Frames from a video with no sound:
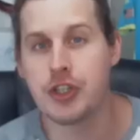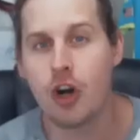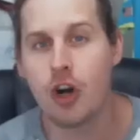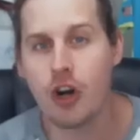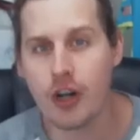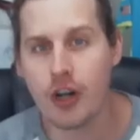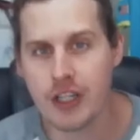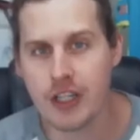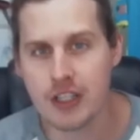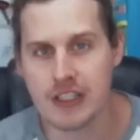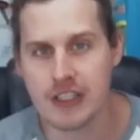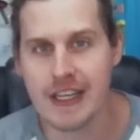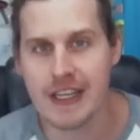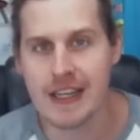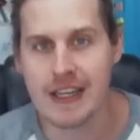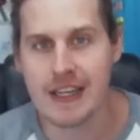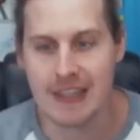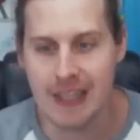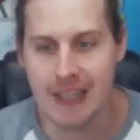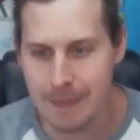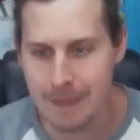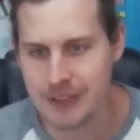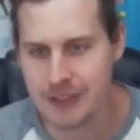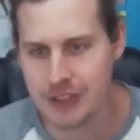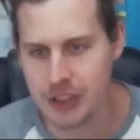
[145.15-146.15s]
The Turkish league
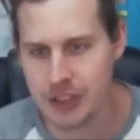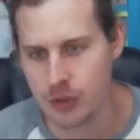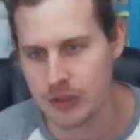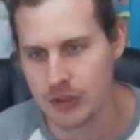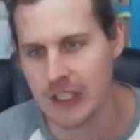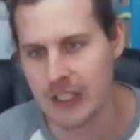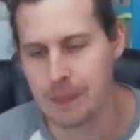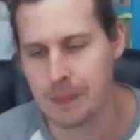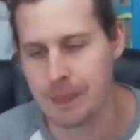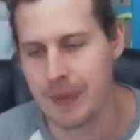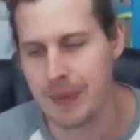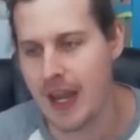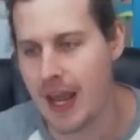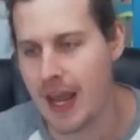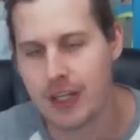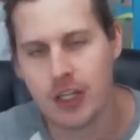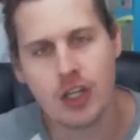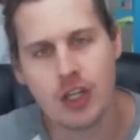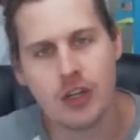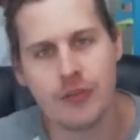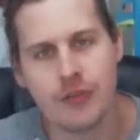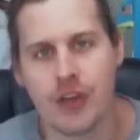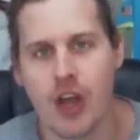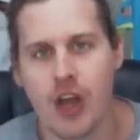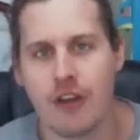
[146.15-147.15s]
limits you a little bit. I
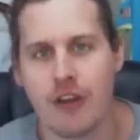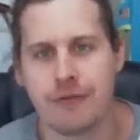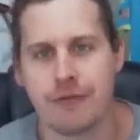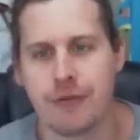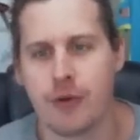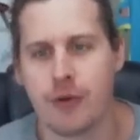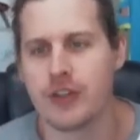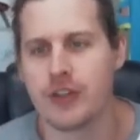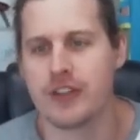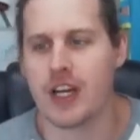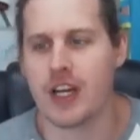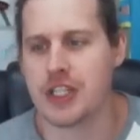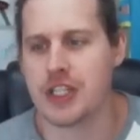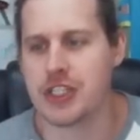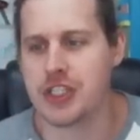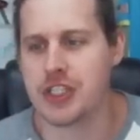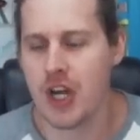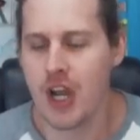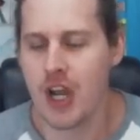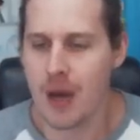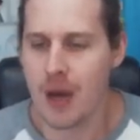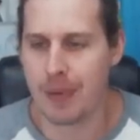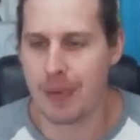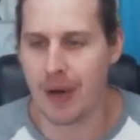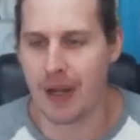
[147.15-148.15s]
could have gone full
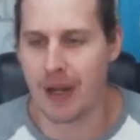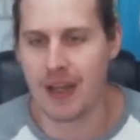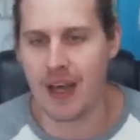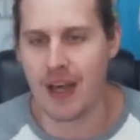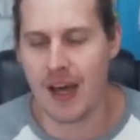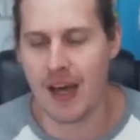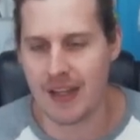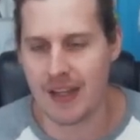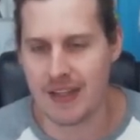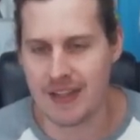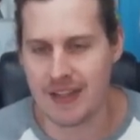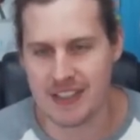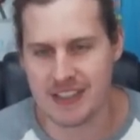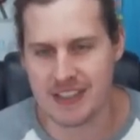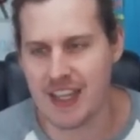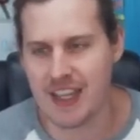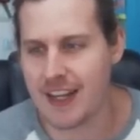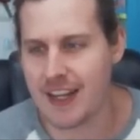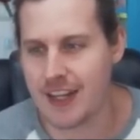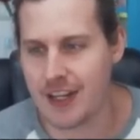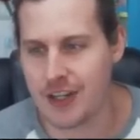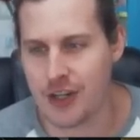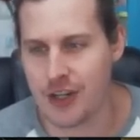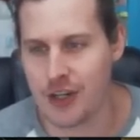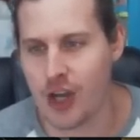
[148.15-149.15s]
Dutch, but uh,
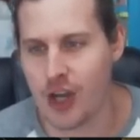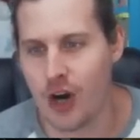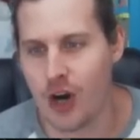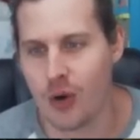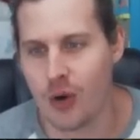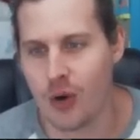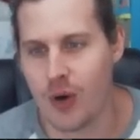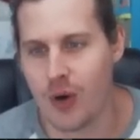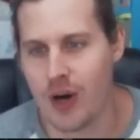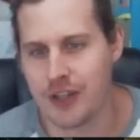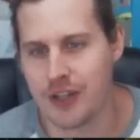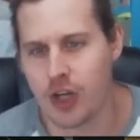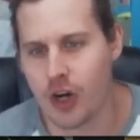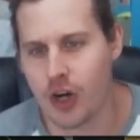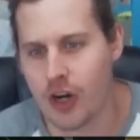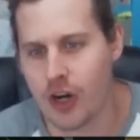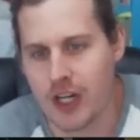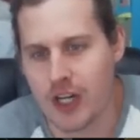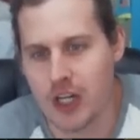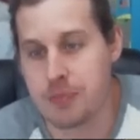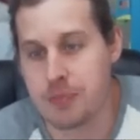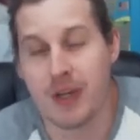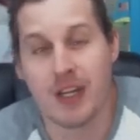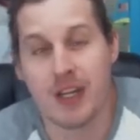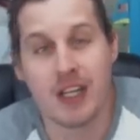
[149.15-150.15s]
decided to go uh,
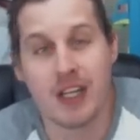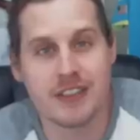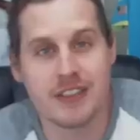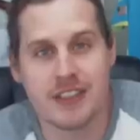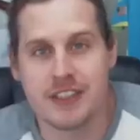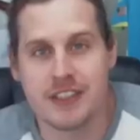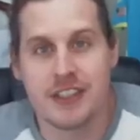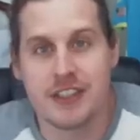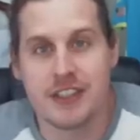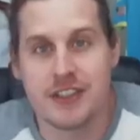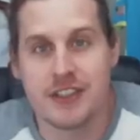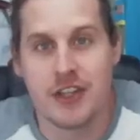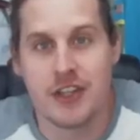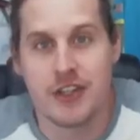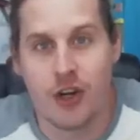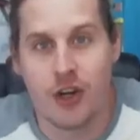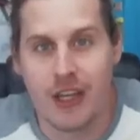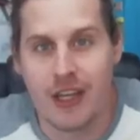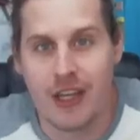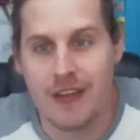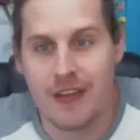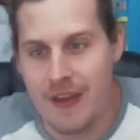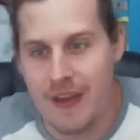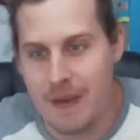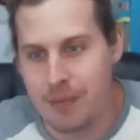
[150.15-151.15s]
Turkish because this is the
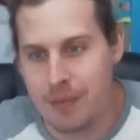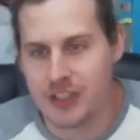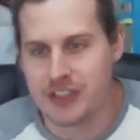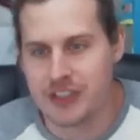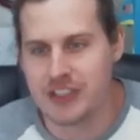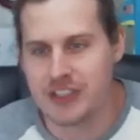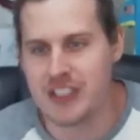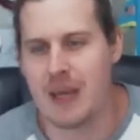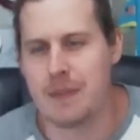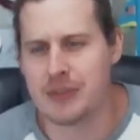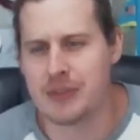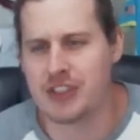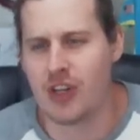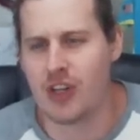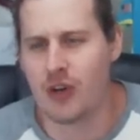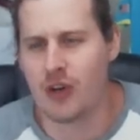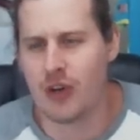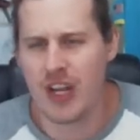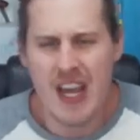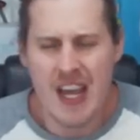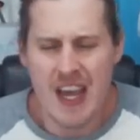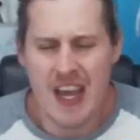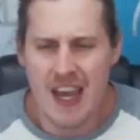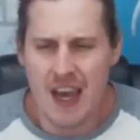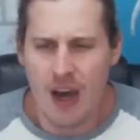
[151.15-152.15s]
Turkey Van Persie
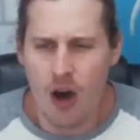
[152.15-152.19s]
episode.